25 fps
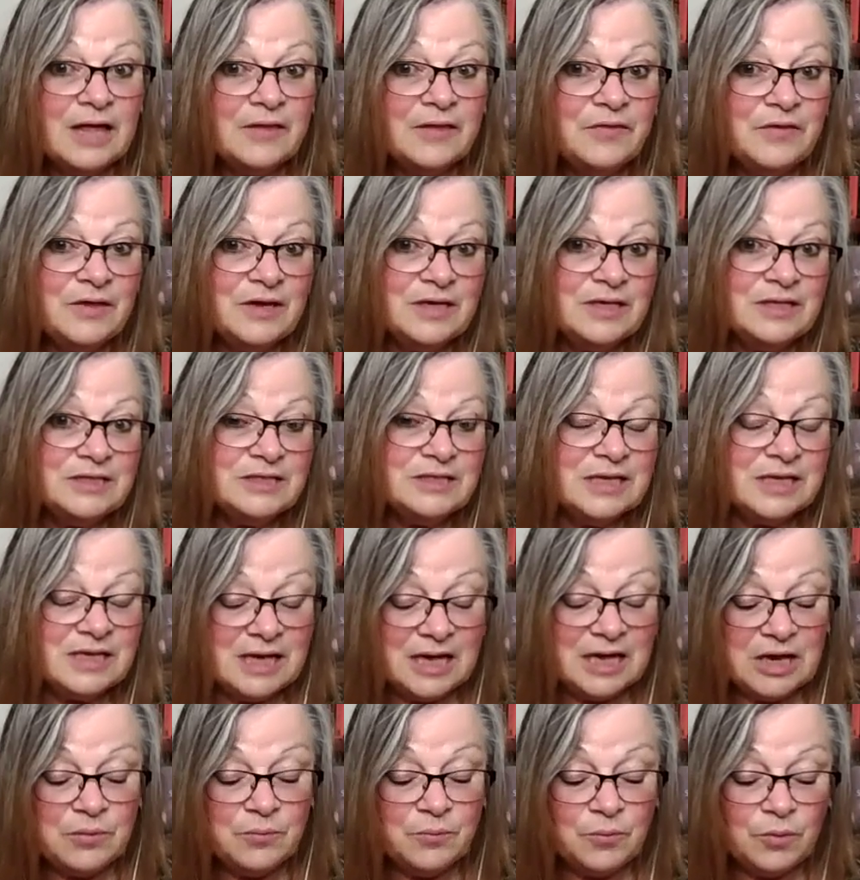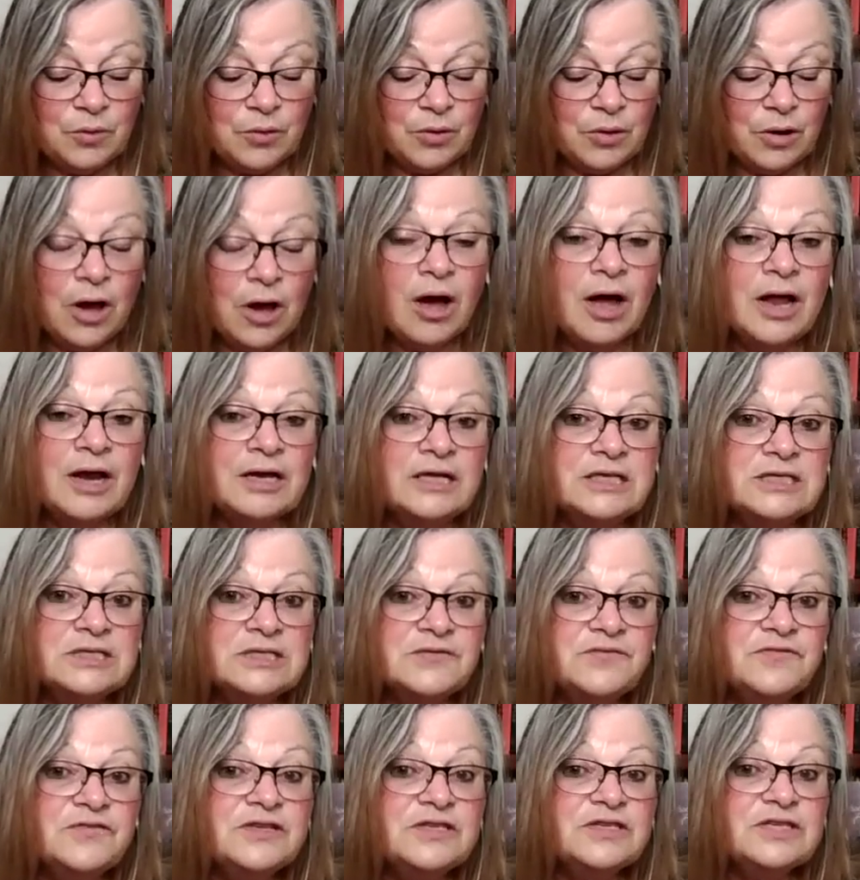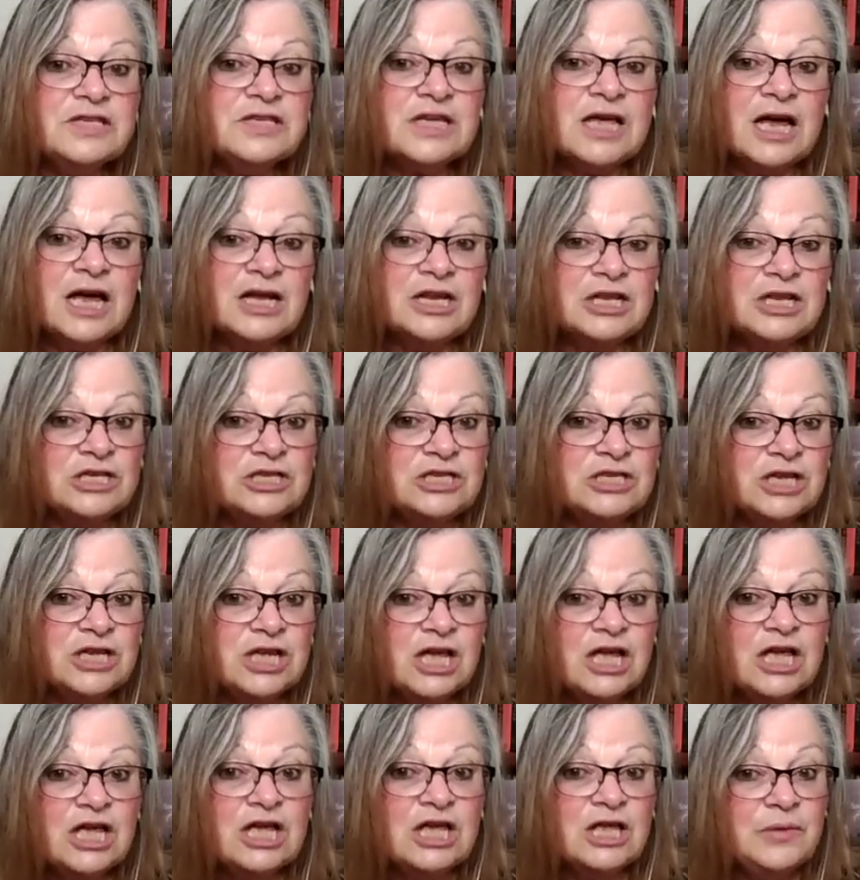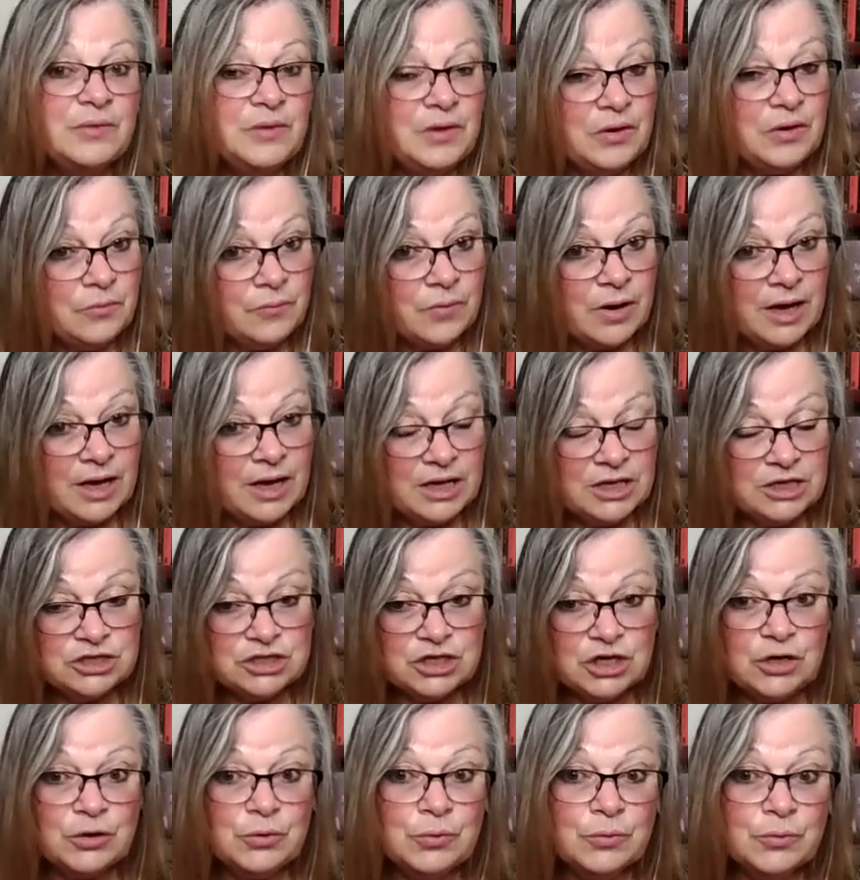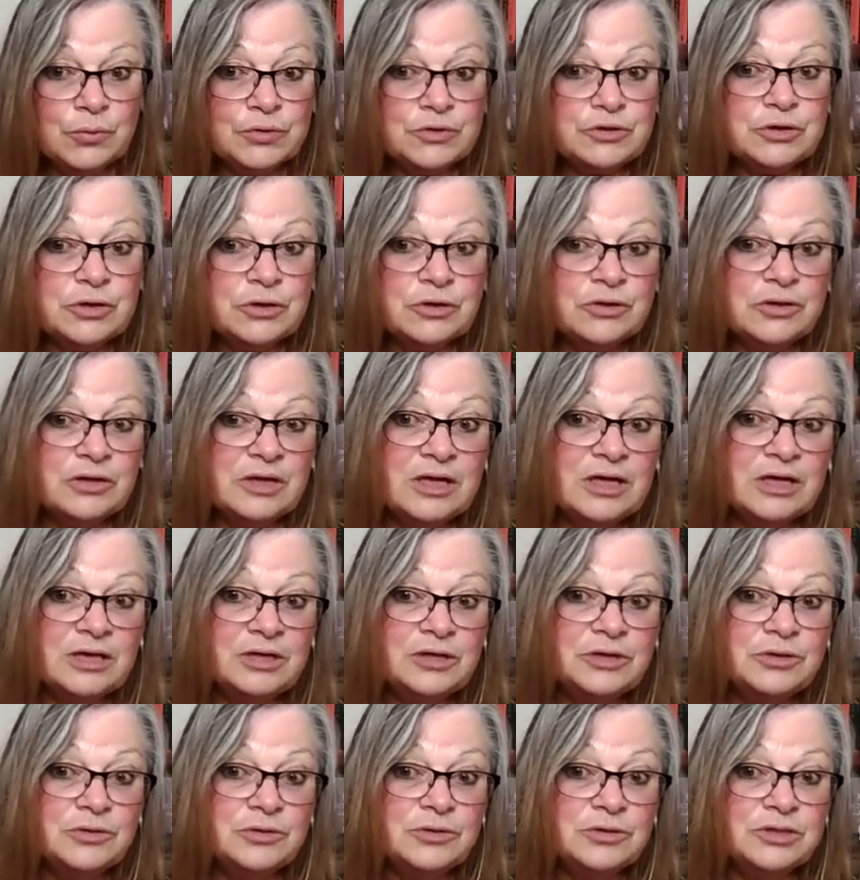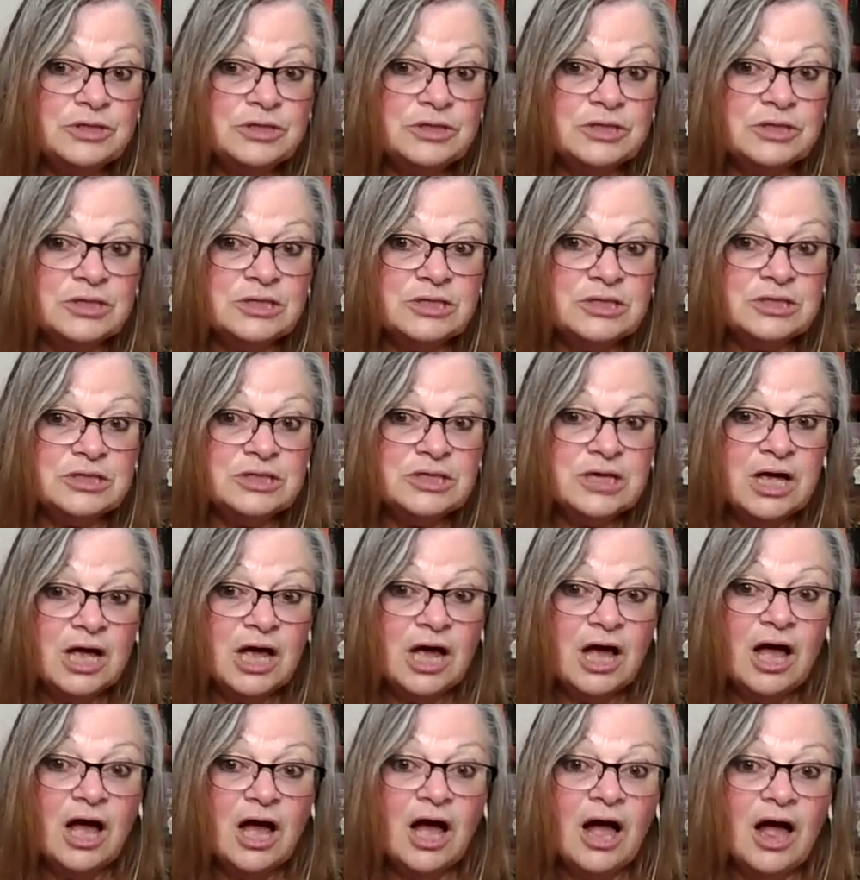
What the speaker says: And these, again, were highly sophisticated in their range and also their uses.